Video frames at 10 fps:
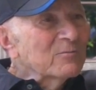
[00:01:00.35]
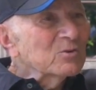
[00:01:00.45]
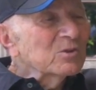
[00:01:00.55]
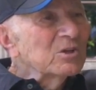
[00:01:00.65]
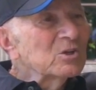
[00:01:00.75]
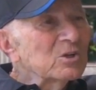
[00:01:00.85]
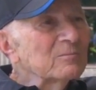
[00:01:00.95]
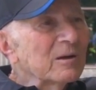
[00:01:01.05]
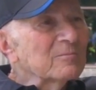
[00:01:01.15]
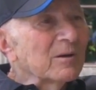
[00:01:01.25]
I was
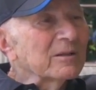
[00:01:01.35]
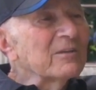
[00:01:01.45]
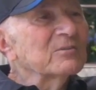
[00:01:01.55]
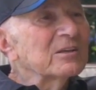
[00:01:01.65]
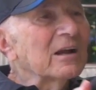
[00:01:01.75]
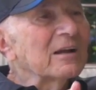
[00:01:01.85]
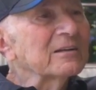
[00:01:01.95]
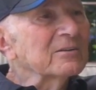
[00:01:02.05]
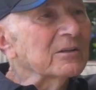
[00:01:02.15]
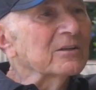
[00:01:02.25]
teaching my mother, everything I
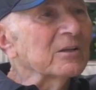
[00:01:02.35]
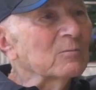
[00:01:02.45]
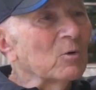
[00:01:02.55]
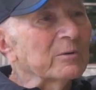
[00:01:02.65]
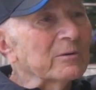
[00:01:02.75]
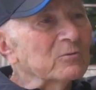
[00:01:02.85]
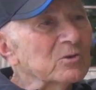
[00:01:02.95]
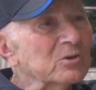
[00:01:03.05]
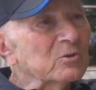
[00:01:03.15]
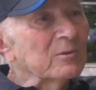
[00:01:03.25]
learned, I came home and I
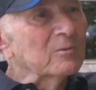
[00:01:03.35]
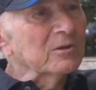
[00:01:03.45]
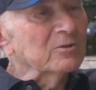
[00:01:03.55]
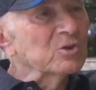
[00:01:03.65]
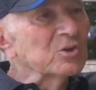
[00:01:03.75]
was teaching my mother.